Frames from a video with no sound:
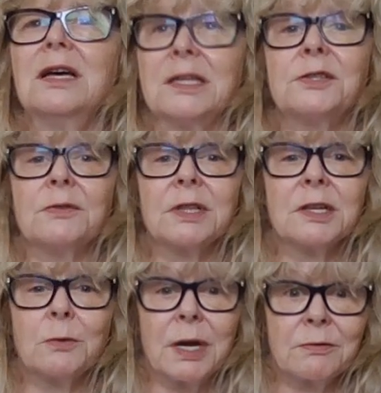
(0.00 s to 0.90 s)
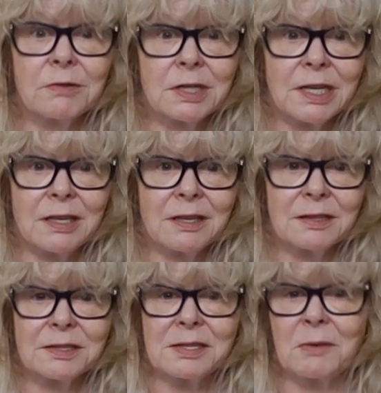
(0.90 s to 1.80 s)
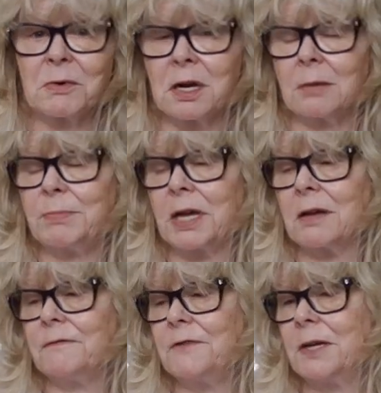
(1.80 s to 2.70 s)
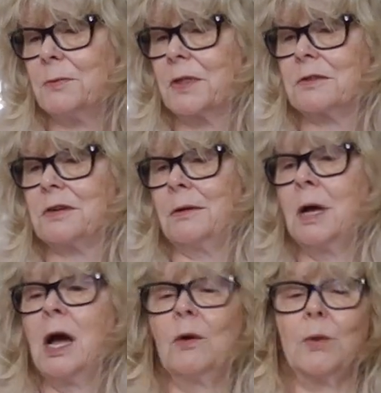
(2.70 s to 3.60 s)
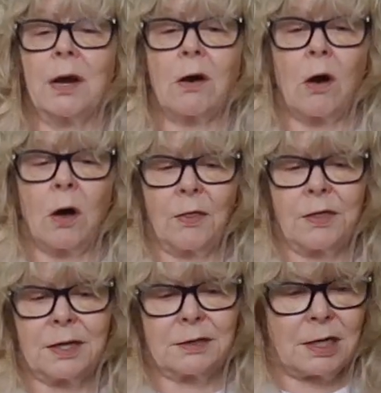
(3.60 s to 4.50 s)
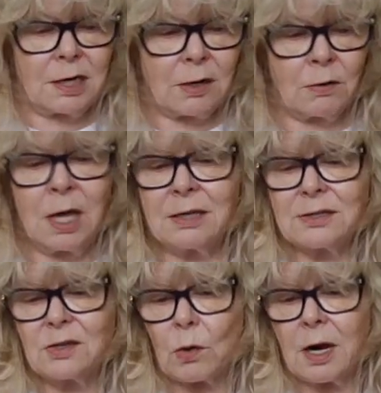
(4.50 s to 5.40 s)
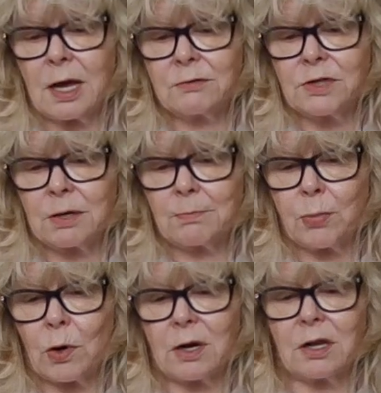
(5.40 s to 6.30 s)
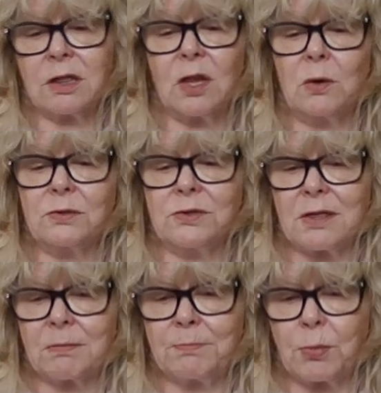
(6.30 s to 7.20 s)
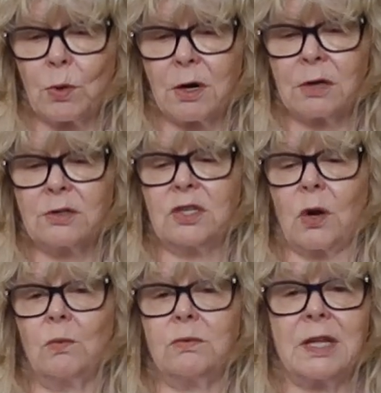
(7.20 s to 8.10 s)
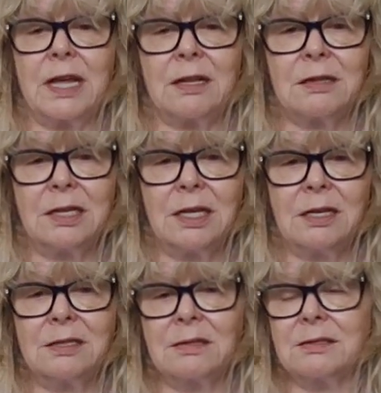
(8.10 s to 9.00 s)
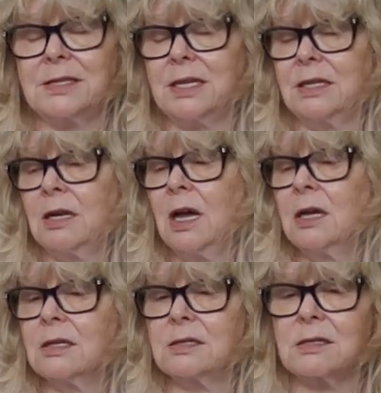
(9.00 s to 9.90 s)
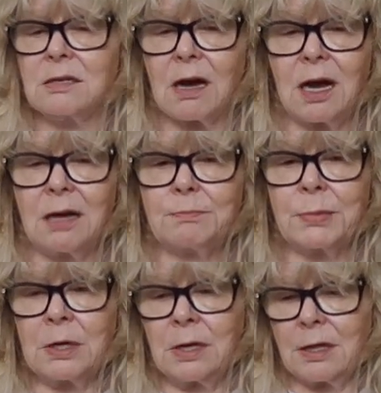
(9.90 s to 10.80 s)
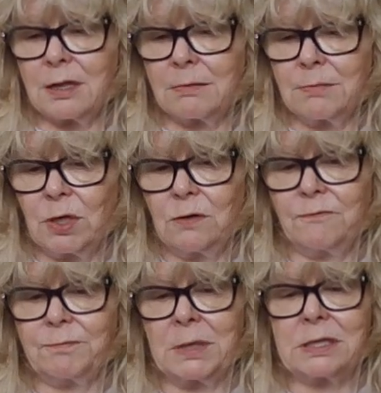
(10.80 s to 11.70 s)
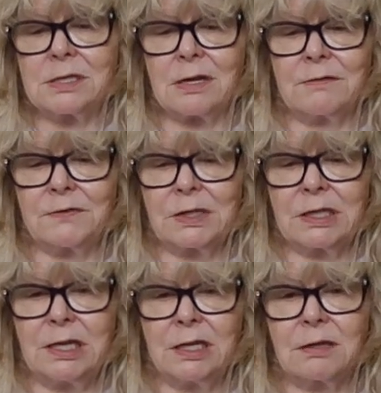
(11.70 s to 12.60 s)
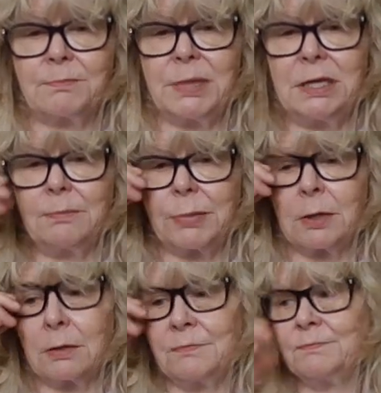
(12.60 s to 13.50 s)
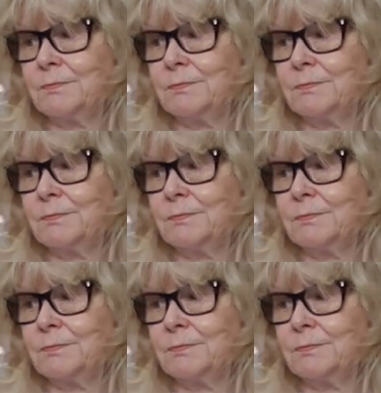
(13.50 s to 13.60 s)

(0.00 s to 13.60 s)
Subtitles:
It's really quite ridiculous. They want to pick a fight with Trump. When all that, sort out your border, close the border, don't let illegals in, stop the movement of illegal people